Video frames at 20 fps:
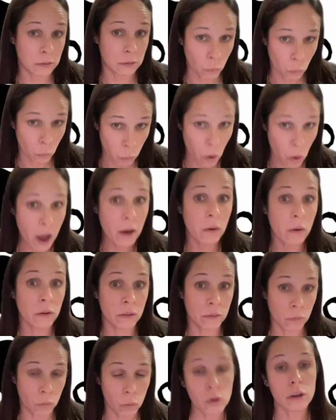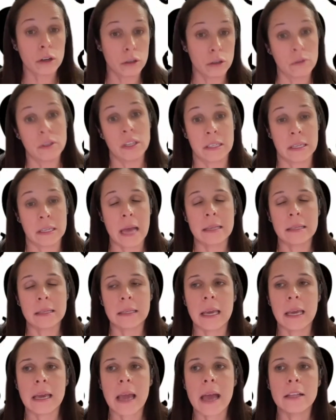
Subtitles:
what we're discussing.